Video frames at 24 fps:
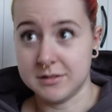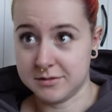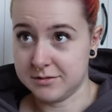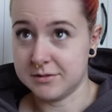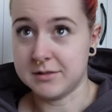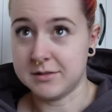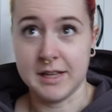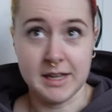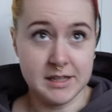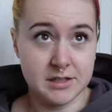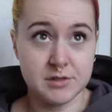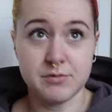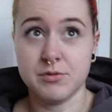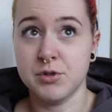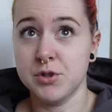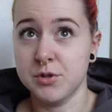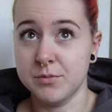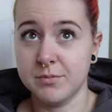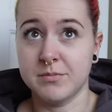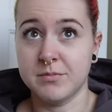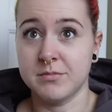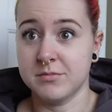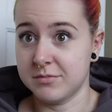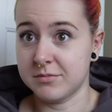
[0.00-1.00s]
This
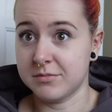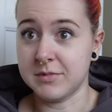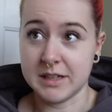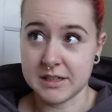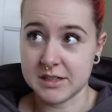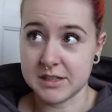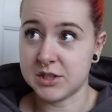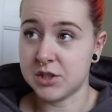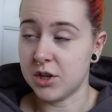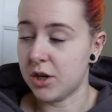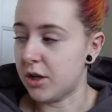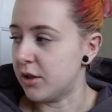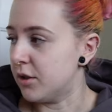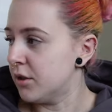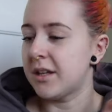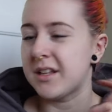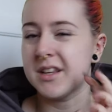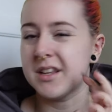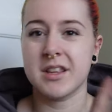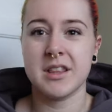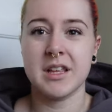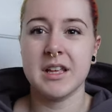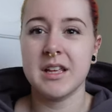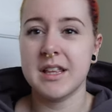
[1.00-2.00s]
room needs done. And
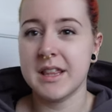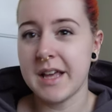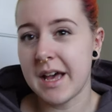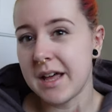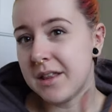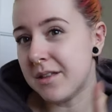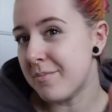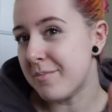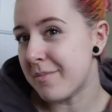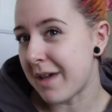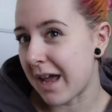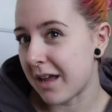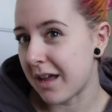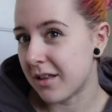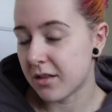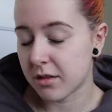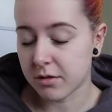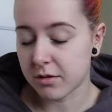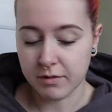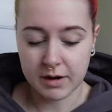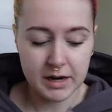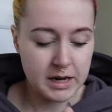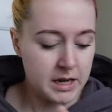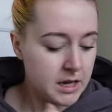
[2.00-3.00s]
I think they're the main
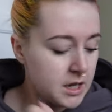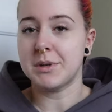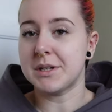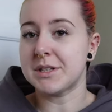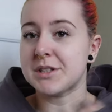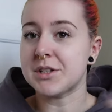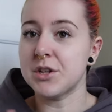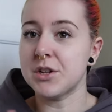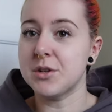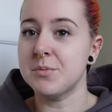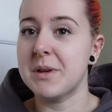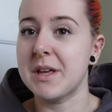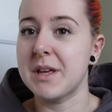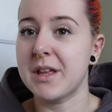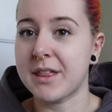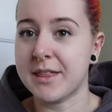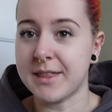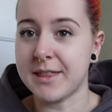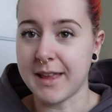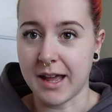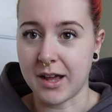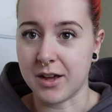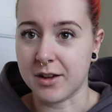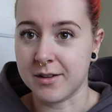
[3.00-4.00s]
three, but it's gonna be a
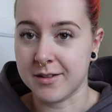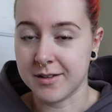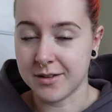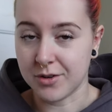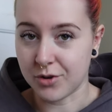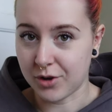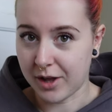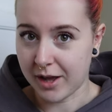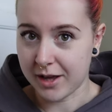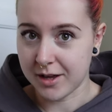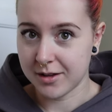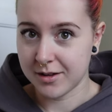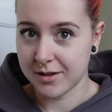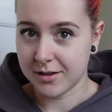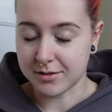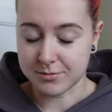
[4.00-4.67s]
thing, okay?